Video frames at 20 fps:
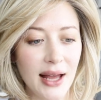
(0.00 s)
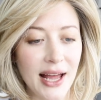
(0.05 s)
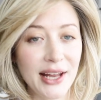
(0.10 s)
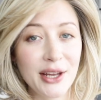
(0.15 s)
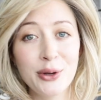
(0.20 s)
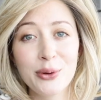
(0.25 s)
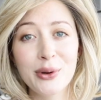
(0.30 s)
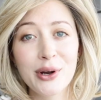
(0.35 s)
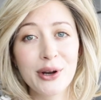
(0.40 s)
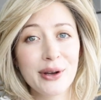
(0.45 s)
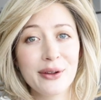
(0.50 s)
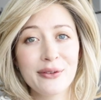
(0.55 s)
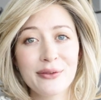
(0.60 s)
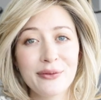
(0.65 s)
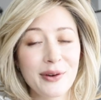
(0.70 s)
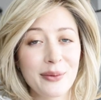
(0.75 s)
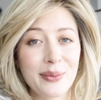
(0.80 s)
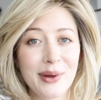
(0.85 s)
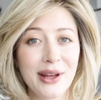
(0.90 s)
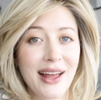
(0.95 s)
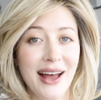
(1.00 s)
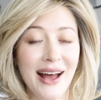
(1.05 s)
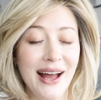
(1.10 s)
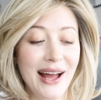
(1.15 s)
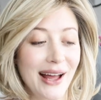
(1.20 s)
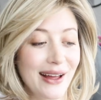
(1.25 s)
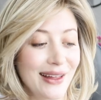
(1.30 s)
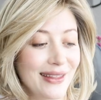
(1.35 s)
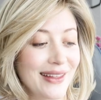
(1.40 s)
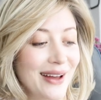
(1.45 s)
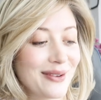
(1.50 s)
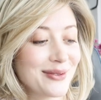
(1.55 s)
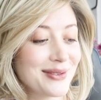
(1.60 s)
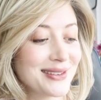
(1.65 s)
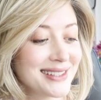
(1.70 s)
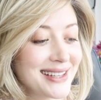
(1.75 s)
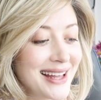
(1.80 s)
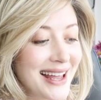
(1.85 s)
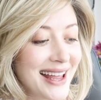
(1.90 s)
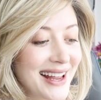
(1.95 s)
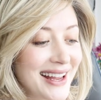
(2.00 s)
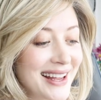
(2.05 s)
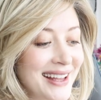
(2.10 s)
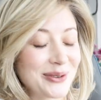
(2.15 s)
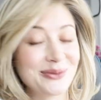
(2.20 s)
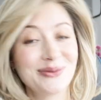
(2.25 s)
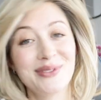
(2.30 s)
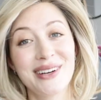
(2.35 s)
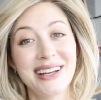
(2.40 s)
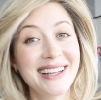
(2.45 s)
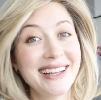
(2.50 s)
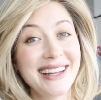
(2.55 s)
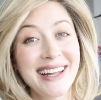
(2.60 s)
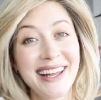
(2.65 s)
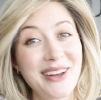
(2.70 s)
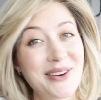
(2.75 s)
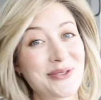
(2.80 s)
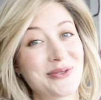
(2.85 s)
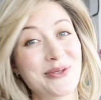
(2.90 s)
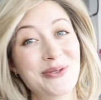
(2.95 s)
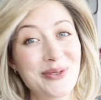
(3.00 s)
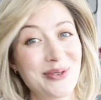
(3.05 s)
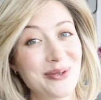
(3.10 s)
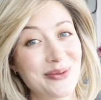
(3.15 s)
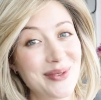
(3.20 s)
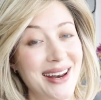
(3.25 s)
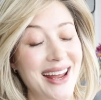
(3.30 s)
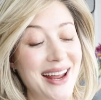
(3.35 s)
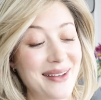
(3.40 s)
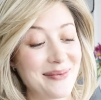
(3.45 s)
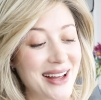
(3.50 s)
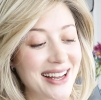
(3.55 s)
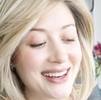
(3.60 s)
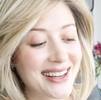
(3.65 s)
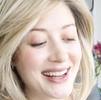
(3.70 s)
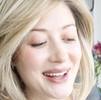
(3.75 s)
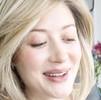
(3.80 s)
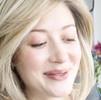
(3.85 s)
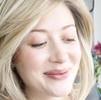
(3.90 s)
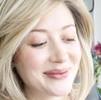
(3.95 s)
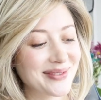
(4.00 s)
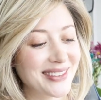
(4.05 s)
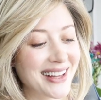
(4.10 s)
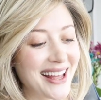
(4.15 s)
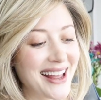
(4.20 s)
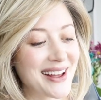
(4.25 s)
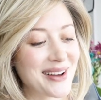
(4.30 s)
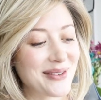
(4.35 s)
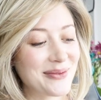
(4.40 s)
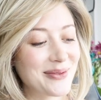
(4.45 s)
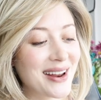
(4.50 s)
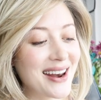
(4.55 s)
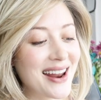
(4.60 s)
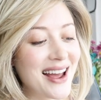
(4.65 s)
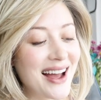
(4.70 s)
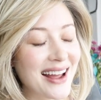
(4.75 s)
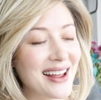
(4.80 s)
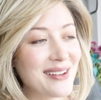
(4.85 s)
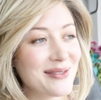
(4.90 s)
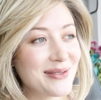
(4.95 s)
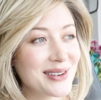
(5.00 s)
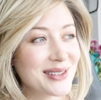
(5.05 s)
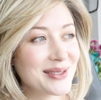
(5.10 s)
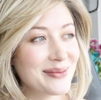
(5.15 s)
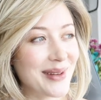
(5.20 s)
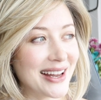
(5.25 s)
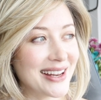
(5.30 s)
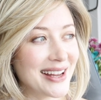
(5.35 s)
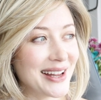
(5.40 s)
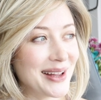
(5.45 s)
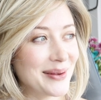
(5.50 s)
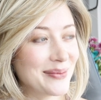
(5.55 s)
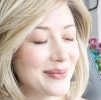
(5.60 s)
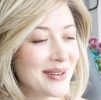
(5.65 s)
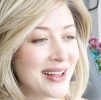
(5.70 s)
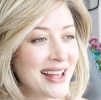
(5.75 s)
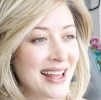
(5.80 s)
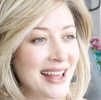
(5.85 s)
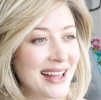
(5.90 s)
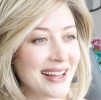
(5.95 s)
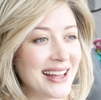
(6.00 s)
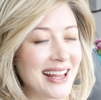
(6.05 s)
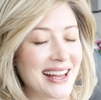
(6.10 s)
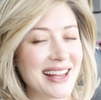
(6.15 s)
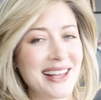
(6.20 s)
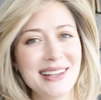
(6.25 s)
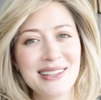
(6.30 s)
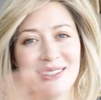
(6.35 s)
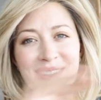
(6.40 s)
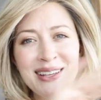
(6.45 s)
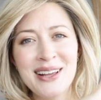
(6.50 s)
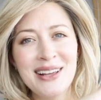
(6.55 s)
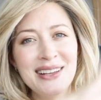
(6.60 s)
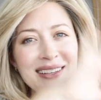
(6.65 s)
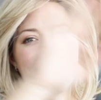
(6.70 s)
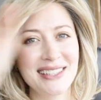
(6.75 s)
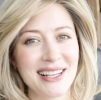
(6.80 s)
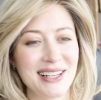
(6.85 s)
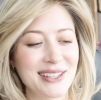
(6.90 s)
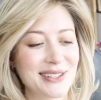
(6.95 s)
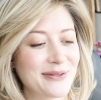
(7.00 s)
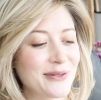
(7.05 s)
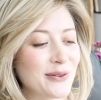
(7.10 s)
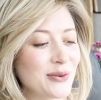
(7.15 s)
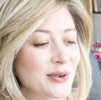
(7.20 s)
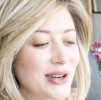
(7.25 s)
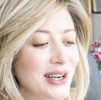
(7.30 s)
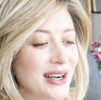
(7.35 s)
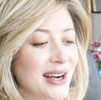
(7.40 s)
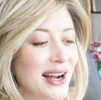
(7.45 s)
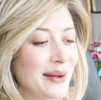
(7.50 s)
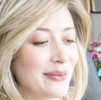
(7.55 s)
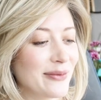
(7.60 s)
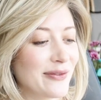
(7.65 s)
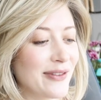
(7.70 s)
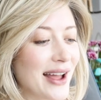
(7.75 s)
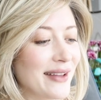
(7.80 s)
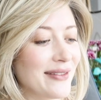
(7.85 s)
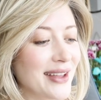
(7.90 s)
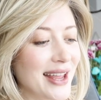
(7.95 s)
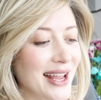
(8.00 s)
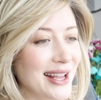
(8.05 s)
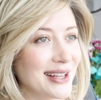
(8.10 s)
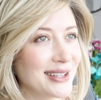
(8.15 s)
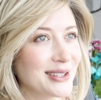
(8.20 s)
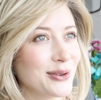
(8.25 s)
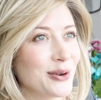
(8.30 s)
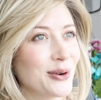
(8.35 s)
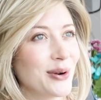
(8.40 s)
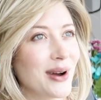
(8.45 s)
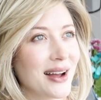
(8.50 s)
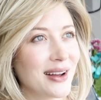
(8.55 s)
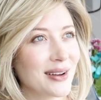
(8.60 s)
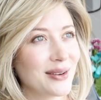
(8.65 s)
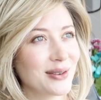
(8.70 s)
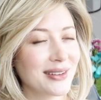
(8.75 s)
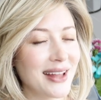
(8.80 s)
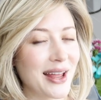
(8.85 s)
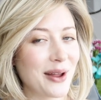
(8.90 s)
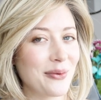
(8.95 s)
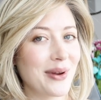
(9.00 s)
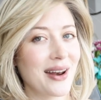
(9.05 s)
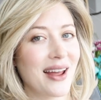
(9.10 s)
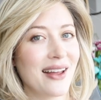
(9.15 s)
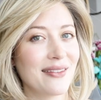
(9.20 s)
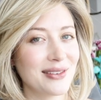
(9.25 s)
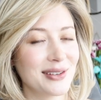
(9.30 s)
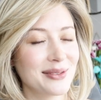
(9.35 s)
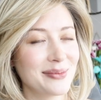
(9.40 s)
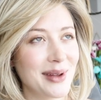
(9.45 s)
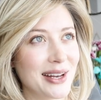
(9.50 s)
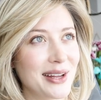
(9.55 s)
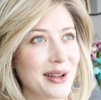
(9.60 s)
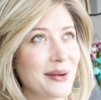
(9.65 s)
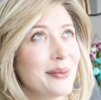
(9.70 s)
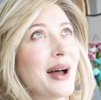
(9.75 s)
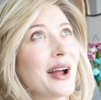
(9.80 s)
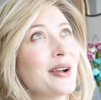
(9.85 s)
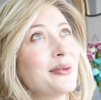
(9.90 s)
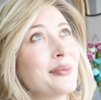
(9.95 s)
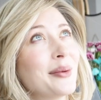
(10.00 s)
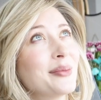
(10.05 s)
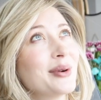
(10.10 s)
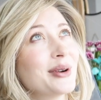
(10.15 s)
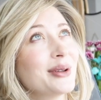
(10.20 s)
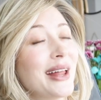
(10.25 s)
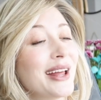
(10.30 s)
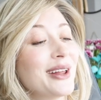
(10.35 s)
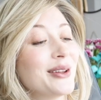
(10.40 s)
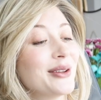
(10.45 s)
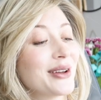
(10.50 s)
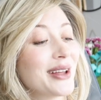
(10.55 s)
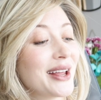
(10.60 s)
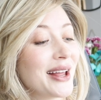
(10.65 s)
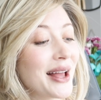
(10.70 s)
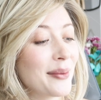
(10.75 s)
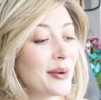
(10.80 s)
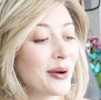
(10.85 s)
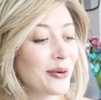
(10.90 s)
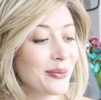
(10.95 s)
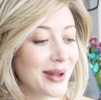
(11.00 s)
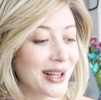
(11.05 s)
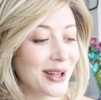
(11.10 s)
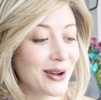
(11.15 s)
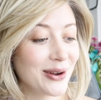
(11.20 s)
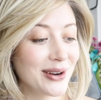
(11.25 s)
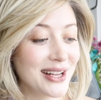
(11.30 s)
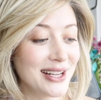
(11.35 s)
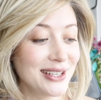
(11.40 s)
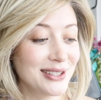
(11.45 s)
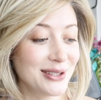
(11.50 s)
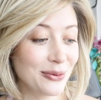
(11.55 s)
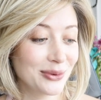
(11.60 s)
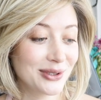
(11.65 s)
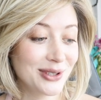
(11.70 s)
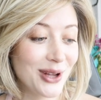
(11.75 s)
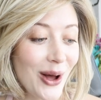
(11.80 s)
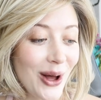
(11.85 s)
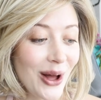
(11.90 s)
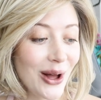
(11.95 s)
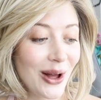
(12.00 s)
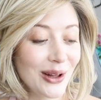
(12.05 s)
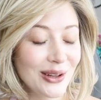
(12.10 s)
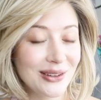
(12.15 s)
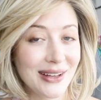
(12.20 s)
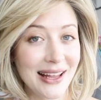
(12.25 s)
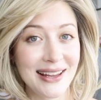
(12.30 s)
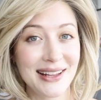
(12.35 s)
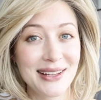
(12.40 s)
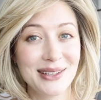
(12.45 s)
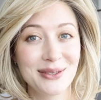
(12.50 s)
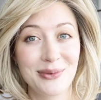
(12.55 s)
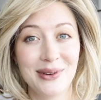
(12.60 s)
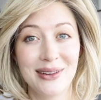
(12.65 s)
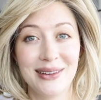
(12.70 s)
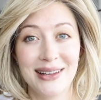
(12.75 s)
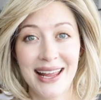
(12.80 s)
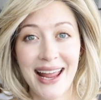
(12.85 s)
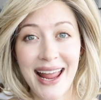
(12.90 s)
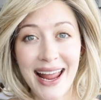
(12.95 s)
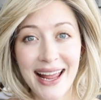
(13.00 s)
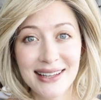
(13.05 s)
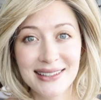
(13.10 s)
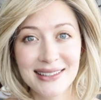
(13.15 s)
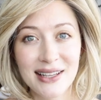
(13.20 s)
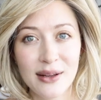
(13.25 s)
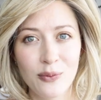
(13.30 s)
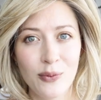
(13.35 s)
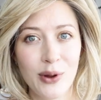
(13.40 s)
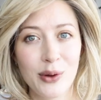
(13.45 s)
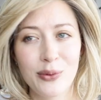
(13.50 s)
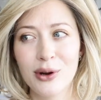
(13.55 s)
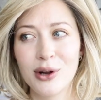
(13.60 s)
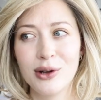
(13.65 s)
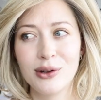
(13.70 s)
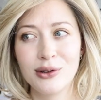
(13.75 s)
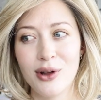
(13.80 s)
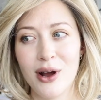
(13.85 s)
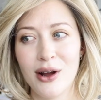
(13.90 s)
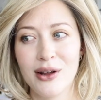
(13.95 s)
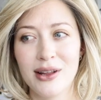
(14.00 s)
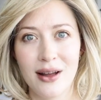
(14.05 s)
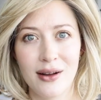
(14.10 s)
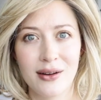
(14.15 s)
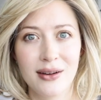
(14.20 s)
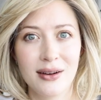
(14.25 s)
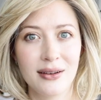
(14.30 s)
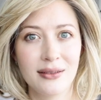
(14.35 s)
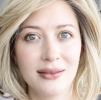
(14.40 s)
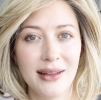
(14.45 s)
And you heard it from a guy that was like really cool when I met him. Like when I first met him, like he's six foot four, I'm five foot eight. So like when I first met him, I remember like looking up, oh my God, he's so tall. Like he's really handsome. We were a lot younger.